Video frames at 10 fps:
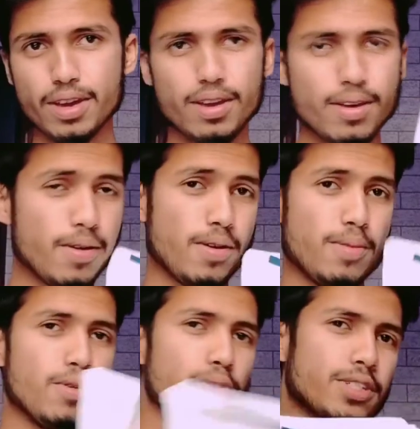Okay,
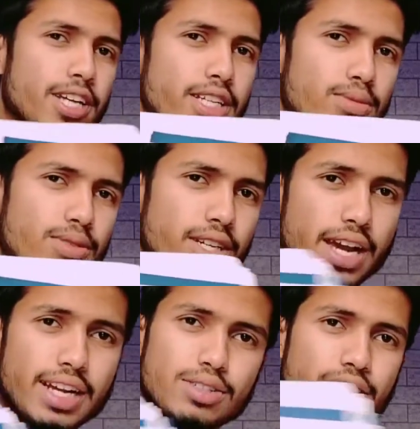a more precise one,
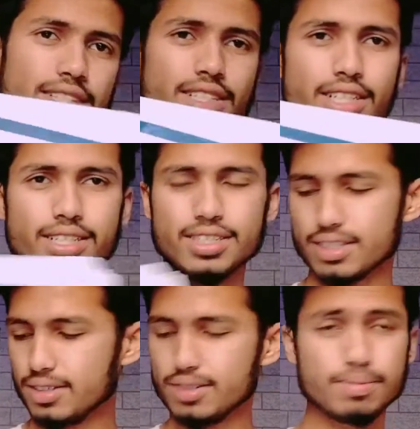and you can just
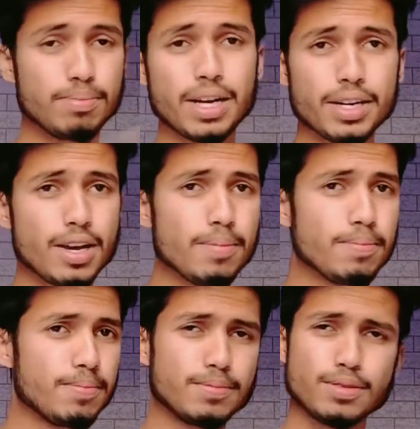mug it
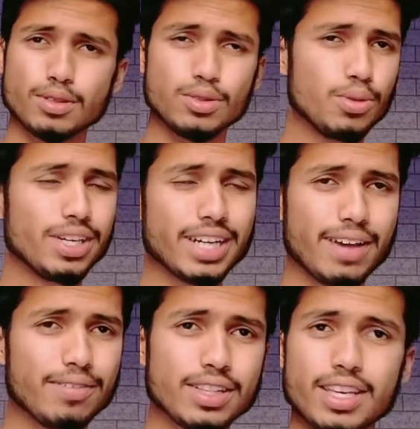up, do it
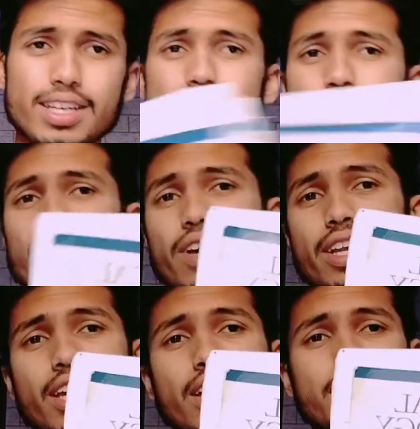everything. It's
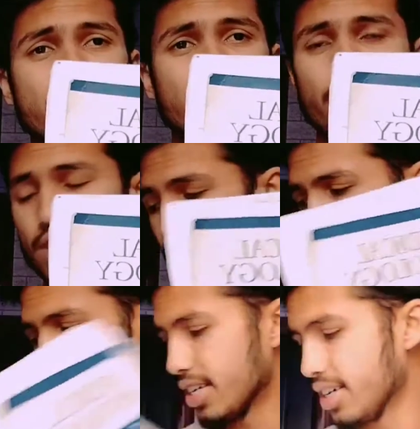very easy to
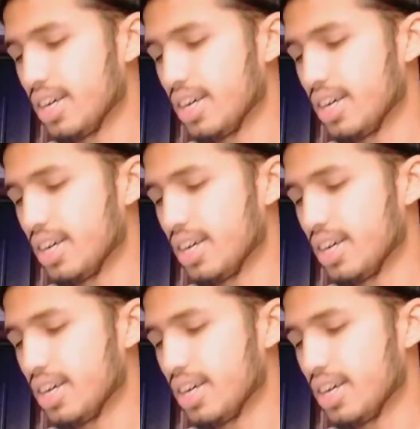understand.